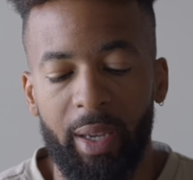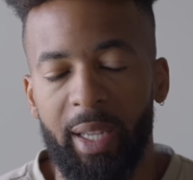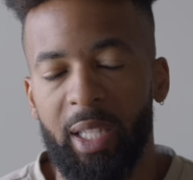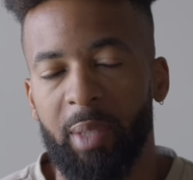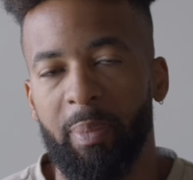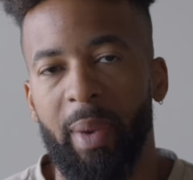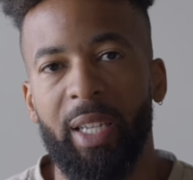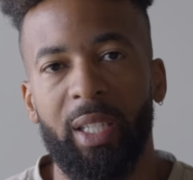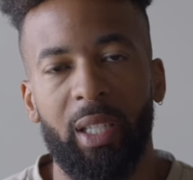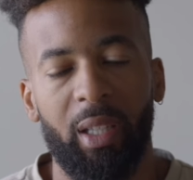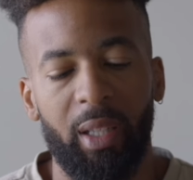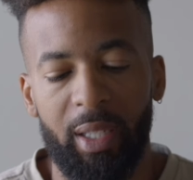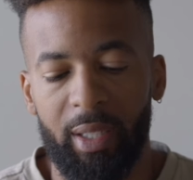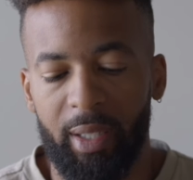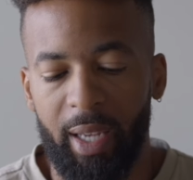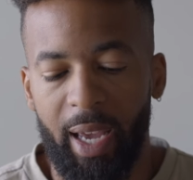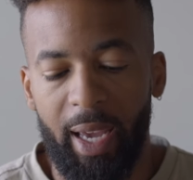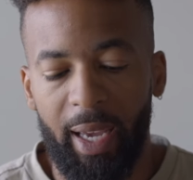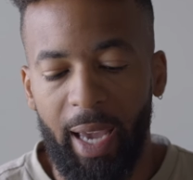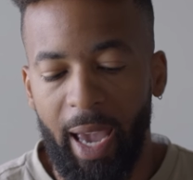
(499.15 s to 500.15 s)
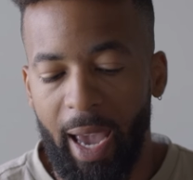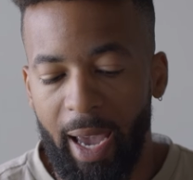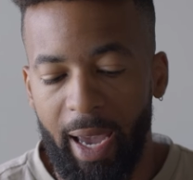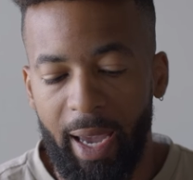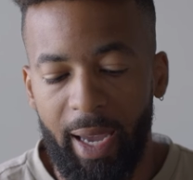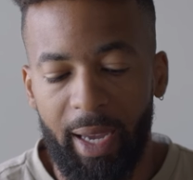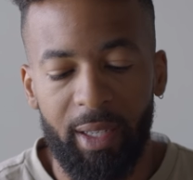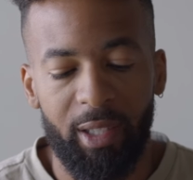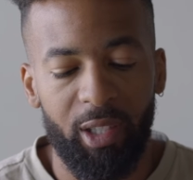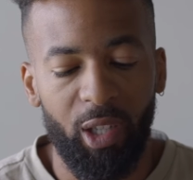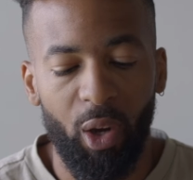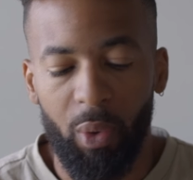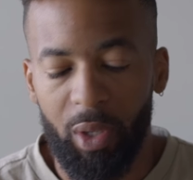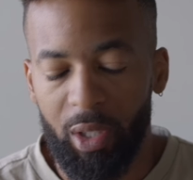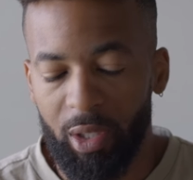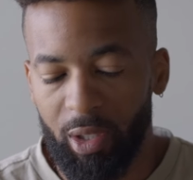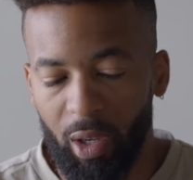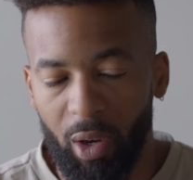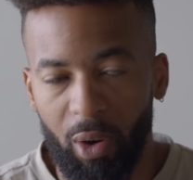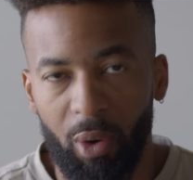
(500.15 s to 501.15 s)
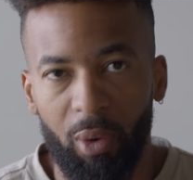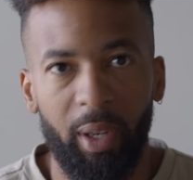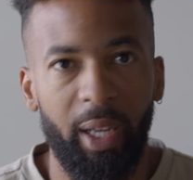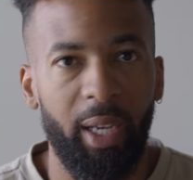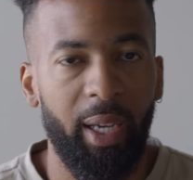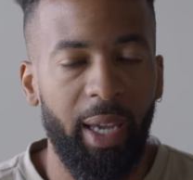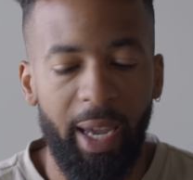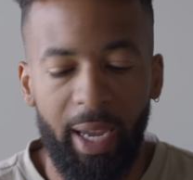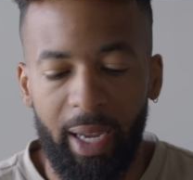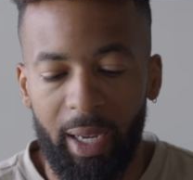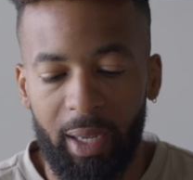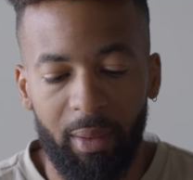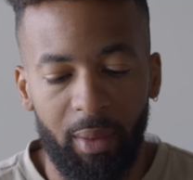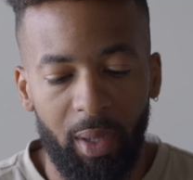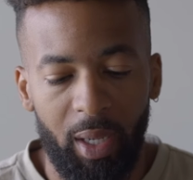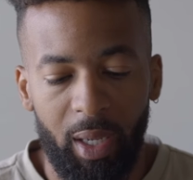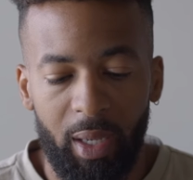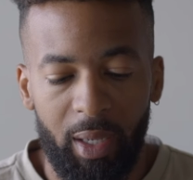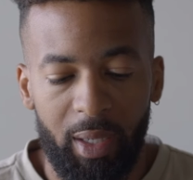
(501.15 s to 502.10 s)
It's basically saying, hey, so-and-so, like, hey,